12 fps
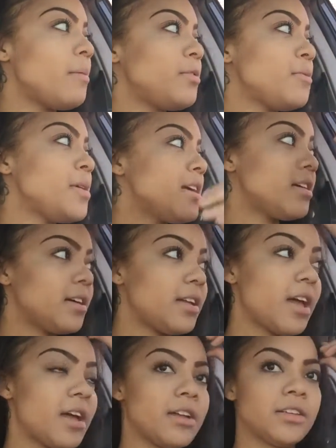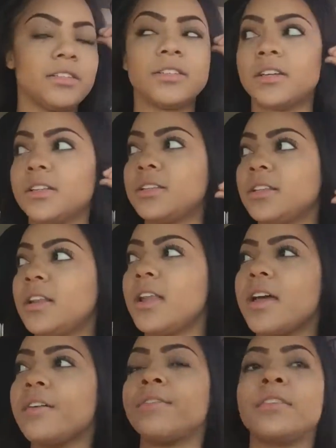I'm doing good. I just
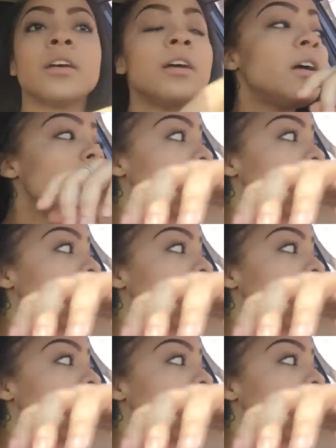left.